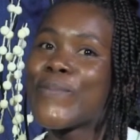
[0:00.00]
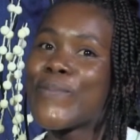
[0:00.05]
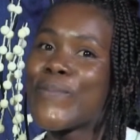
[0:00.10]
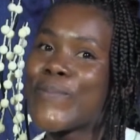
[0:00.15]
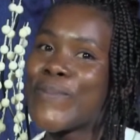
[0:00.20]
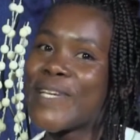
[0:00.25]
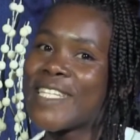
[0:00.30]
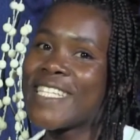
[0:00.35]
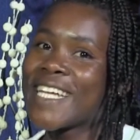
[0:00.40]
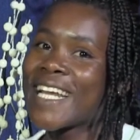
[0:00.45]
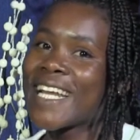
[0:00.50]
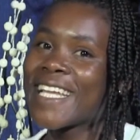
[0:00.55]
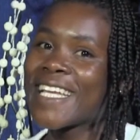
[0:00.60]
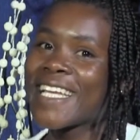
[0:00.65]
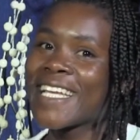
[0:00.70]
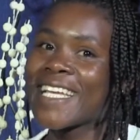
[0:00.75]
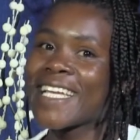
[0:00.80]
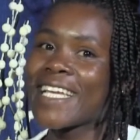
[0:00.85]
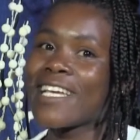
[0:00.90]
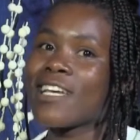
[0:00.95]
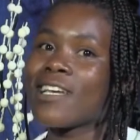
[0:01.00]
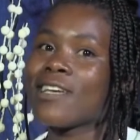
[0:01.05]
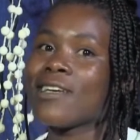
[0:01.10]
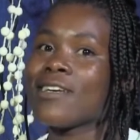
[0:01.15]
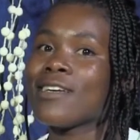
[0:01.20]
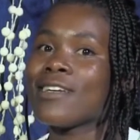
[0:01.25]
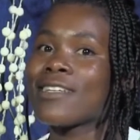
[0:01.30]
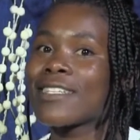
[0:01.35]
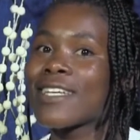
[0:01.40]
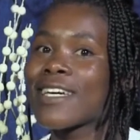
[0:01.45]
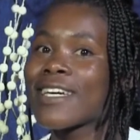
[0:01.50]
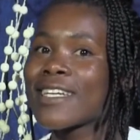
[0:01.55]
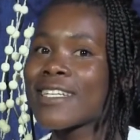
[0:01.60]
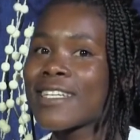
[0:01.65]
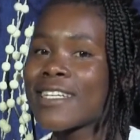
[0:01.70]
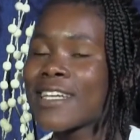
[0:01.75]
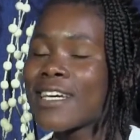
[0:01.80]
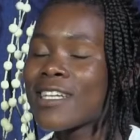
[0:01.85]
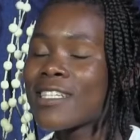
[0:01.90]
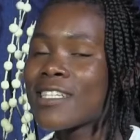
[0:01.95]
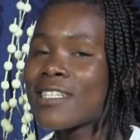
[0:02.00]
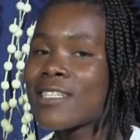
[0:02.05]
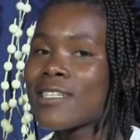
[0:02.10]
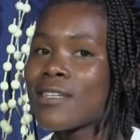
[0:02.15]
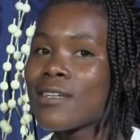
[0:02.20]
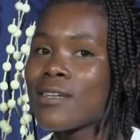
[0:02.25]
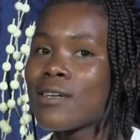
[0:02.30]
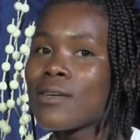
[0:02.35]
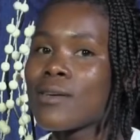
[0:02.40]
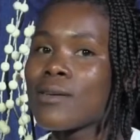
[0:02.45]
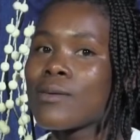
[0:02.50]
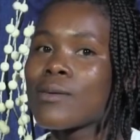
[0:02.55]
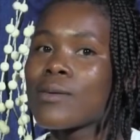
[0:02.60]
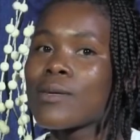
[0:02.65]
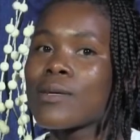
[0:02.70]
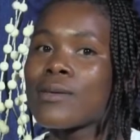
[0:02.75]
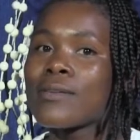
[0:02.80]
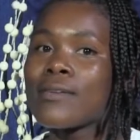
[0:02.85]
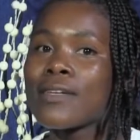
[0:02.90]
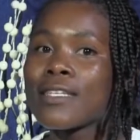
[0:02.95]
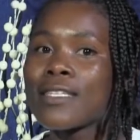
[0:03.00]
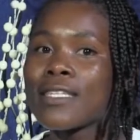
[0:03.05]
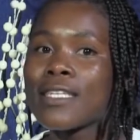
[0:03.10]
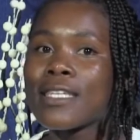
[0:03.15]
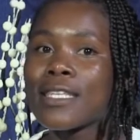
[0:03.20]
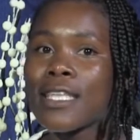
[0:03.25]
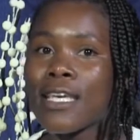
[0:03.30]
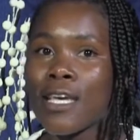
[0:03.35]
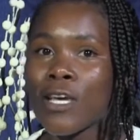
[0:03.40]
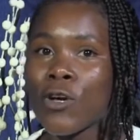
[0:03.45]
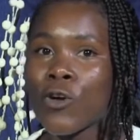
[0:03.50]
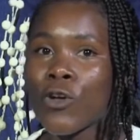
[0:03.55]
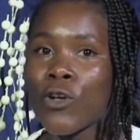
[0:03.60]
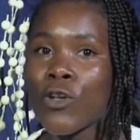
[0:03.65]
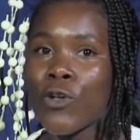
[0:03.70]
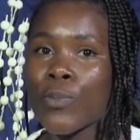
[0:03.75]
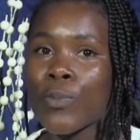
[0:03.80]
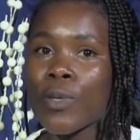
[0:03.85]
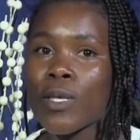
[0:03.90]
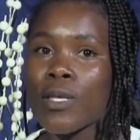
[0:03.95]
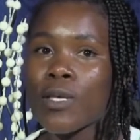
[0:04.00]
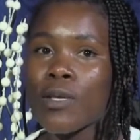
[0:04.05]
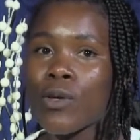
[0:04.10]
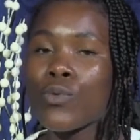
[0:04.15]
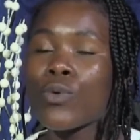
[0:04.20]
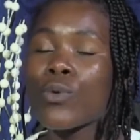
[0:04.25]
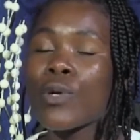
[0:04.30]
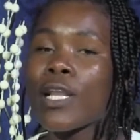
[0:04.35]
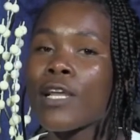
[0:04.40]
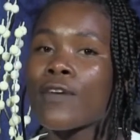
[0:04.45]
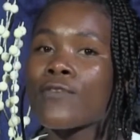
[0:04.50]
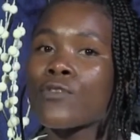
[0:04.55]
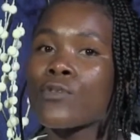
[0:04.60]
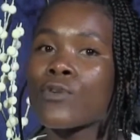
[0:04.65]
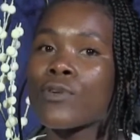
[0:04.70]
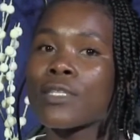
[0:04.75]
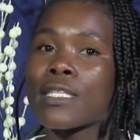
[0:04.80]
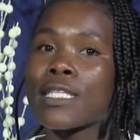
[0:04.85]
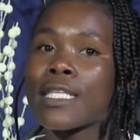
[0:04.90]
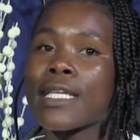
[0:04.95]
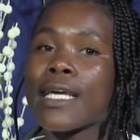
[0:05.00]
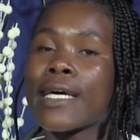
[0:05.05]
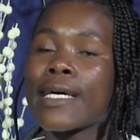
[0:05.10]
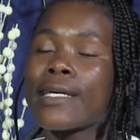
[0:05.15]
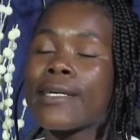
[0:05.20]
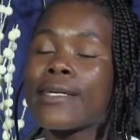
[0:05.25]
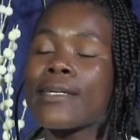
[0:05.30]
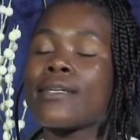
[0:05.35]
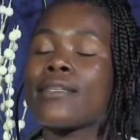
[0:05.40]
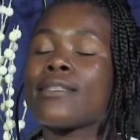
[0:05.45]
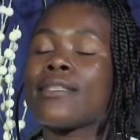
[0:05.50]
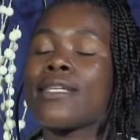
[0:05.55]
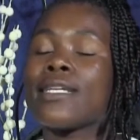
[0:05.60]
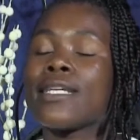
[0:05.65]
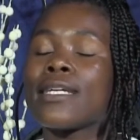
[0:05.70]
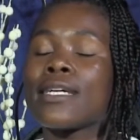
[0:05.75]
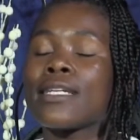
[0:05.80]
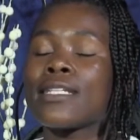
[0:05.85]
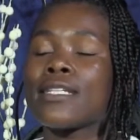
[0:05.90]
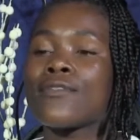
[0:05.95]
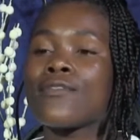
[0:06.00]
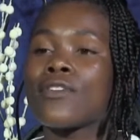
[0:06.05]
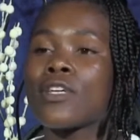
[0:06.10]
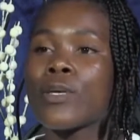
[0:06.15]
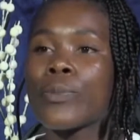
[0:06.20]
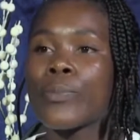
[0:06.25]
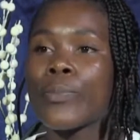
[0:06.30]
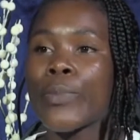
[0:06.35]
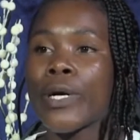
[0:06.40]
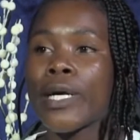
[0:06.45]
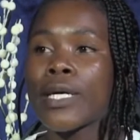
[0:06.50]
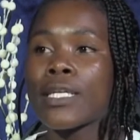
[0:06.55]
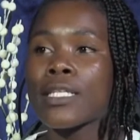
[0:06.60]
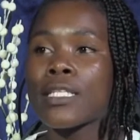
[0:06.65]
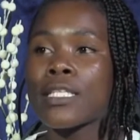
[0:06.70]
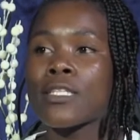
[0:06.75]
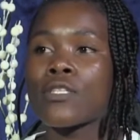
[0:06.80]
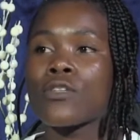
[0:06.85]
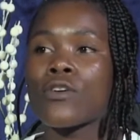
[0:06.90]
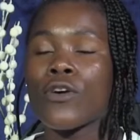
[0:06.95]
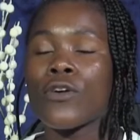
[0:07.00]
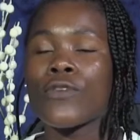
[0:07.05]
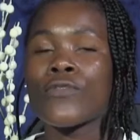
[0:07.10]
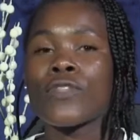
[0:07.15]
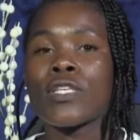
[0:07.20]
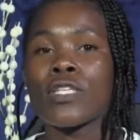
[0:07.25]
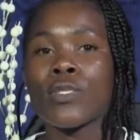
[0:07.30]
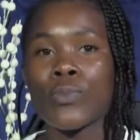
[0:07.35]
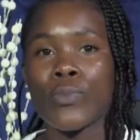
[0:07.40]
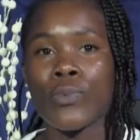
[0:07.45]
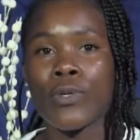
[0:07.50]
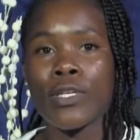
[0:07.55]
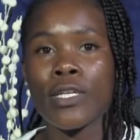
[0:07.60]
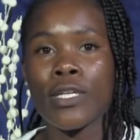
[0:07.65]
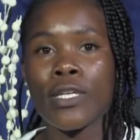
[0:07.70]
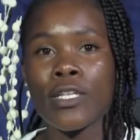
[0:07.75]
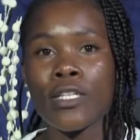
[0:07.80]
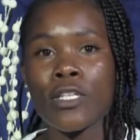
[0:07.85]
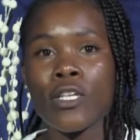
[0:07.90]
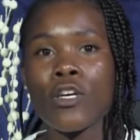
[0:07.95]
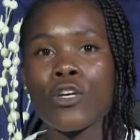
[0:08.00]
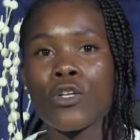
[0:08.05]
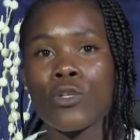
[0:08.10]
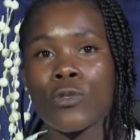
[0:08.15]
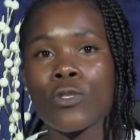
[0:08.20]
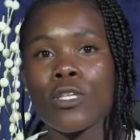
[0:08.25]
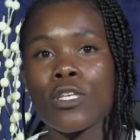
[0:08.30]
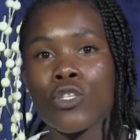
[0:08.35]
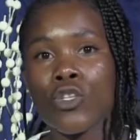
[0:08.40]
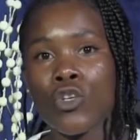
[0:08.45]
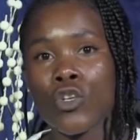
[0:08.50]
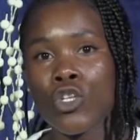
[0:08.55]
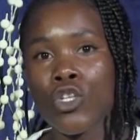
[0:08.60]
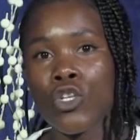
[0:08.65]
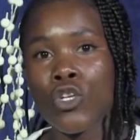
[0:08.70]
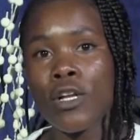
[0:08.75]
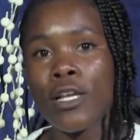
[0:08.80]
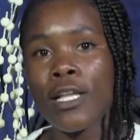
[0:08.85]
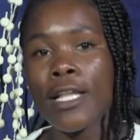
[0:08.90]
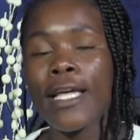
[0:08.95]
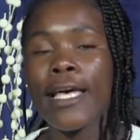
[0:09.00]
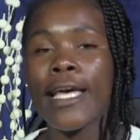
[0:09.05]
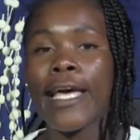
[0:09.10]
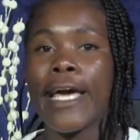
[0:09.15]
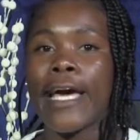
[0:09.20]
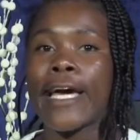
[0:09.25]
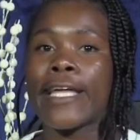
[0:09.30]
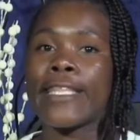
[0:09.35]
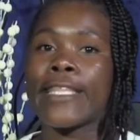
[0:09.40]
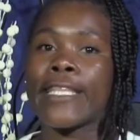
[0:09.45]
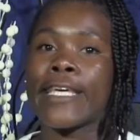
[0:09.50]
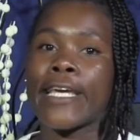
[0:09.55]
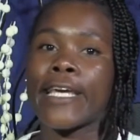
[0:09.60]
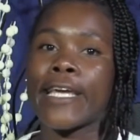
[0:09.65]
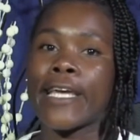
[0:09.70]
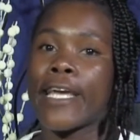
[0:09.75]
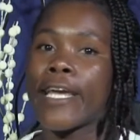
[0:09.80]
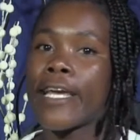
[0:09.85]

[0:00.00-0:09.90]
majorly targeted at mm-hmm. raising the economy, we will have to consider the negative impacts mm-hmm. of this project to the social and the